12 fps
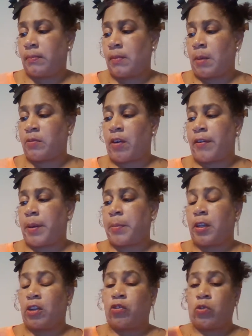I'm
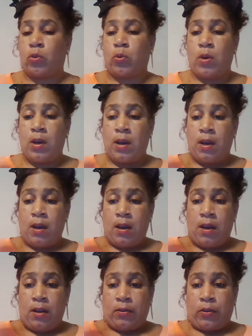going to do
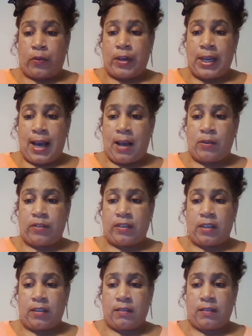3
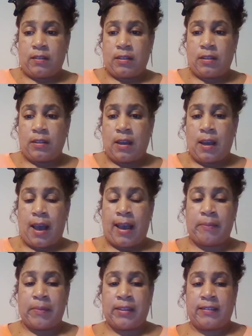ounces
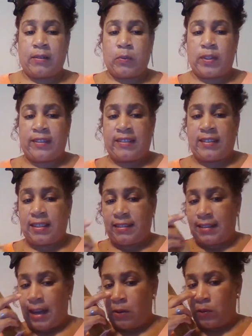and mix it with 6
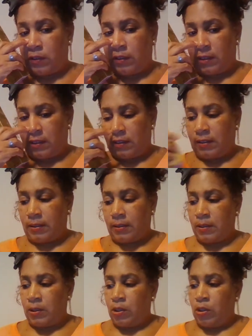ounces.
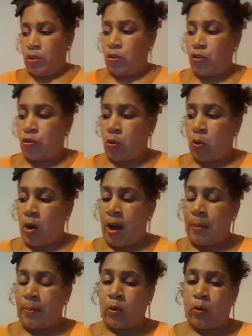So
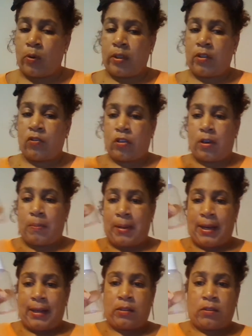I'm going to
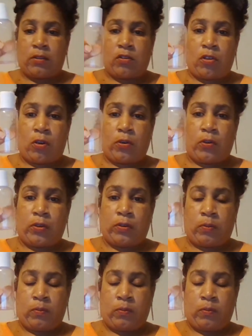combine total.